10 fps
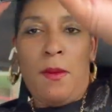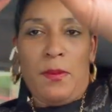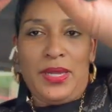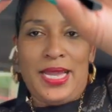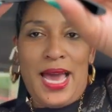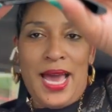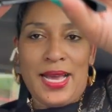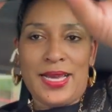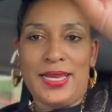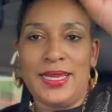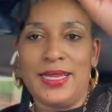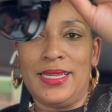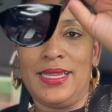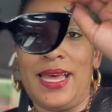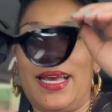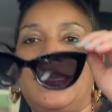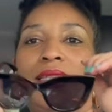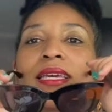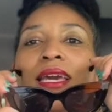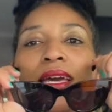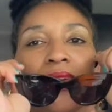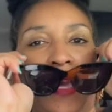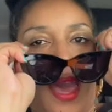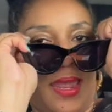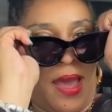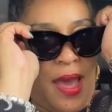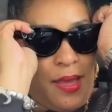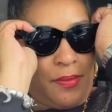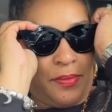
black classic cat eye.